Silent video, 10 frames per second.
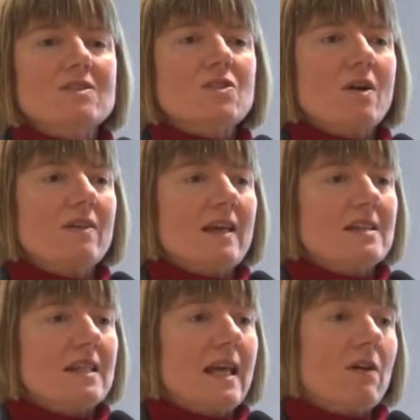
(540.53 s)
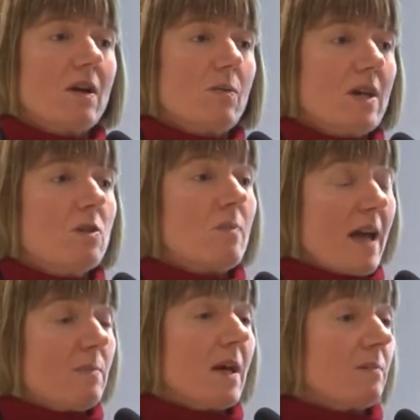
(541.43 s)
So that's an area where you may
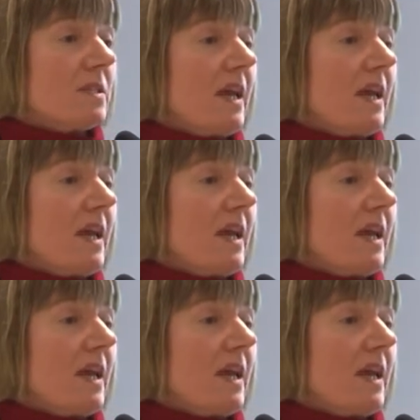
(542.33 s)
be able to